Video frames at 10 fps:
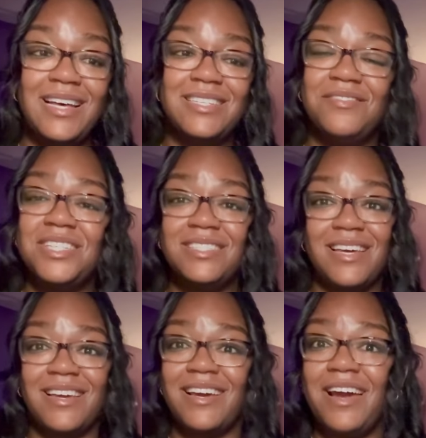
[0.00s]
17's
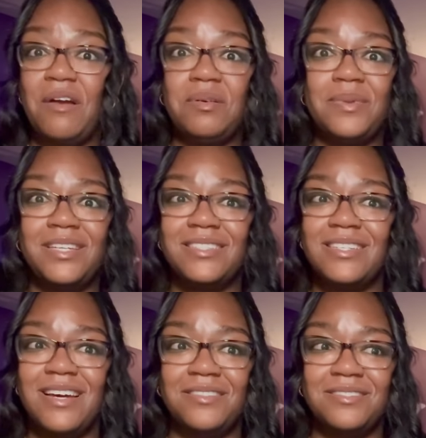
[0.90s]
taking it. Everybody else sit
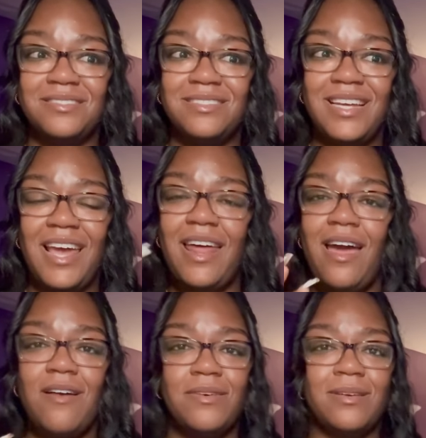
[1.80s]
down. And I
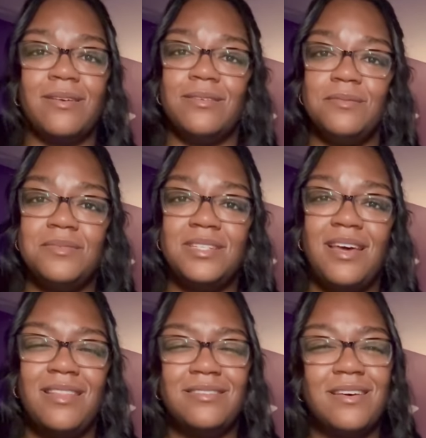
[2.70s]
have other groups.
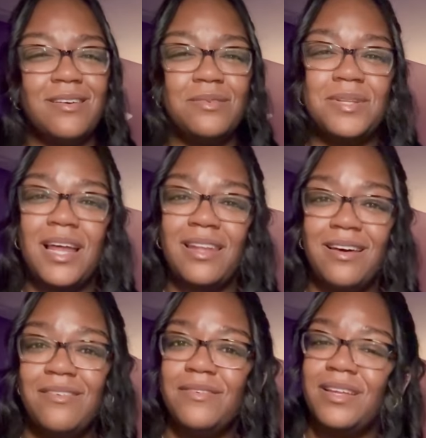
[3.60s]
There's other groups that I
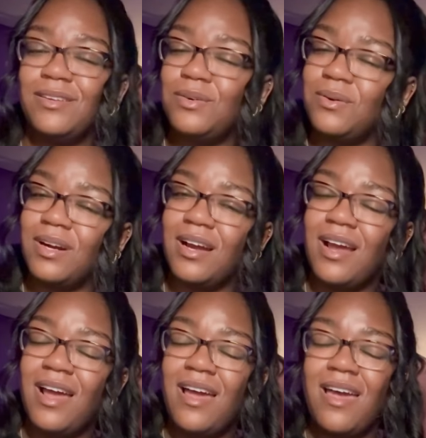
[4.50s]
love and adore,
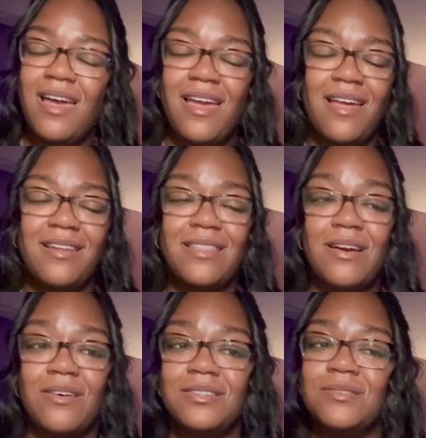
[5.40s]
and
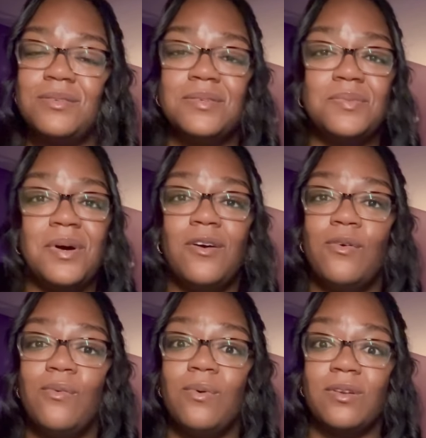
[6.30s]
they're also too as
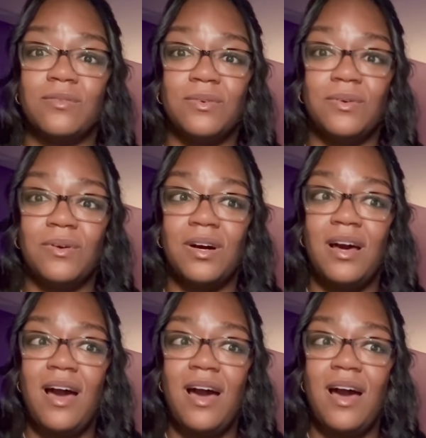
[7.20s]
well wonderful.